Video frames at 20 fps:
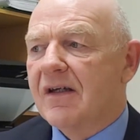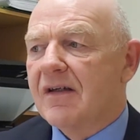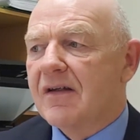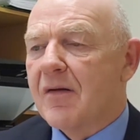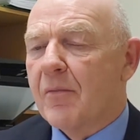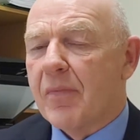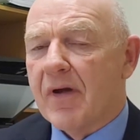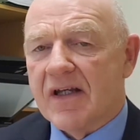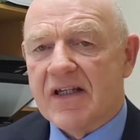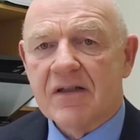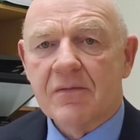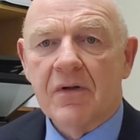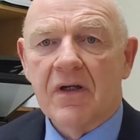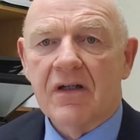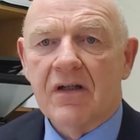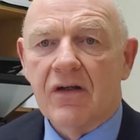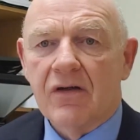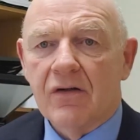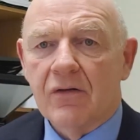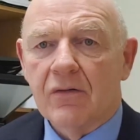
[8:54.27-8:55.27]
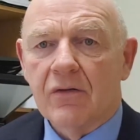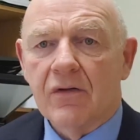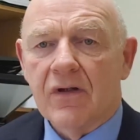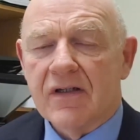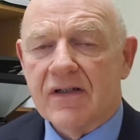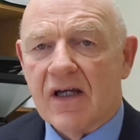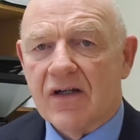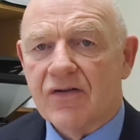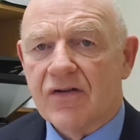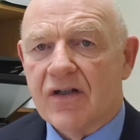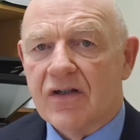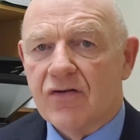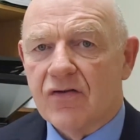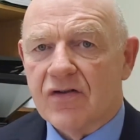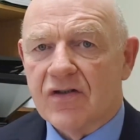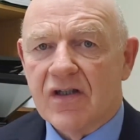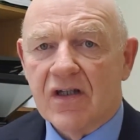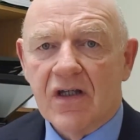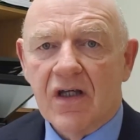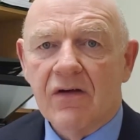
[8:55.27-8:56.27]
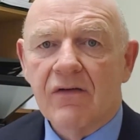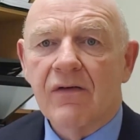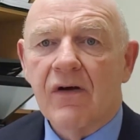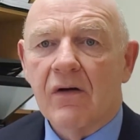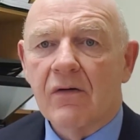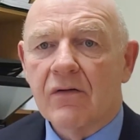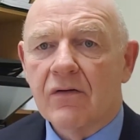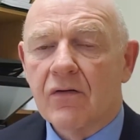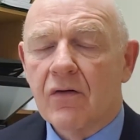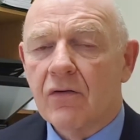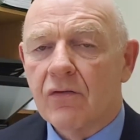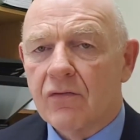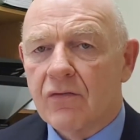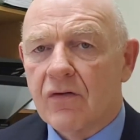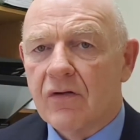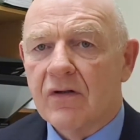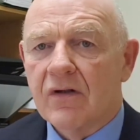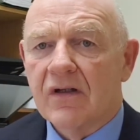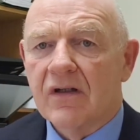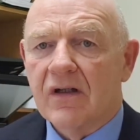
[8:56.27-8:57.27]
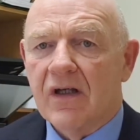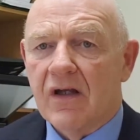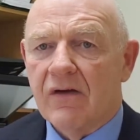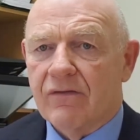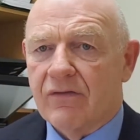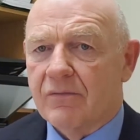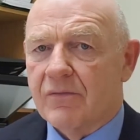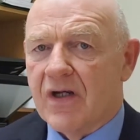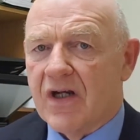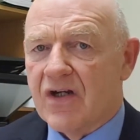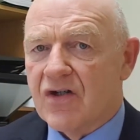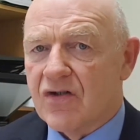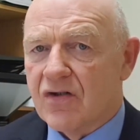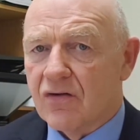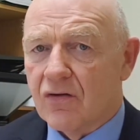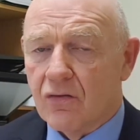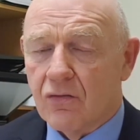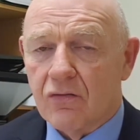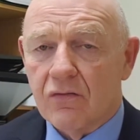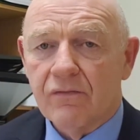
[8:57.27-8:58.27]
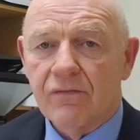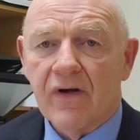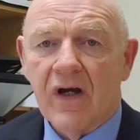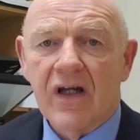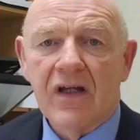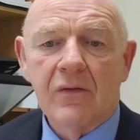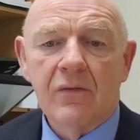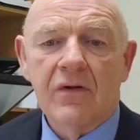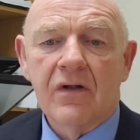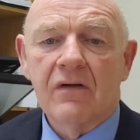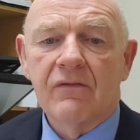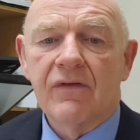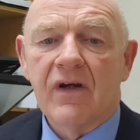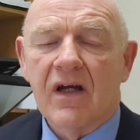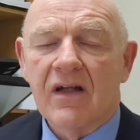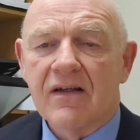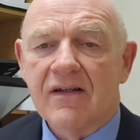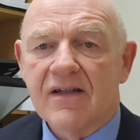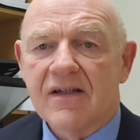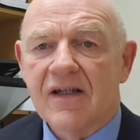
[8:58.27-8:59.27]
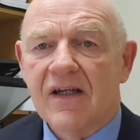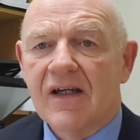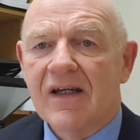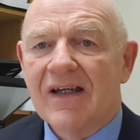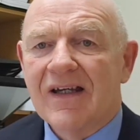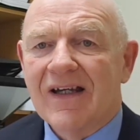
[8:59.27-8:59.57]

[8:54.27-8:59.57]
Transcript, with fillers: the best way to do it is actually just to give out good information, good value in advance,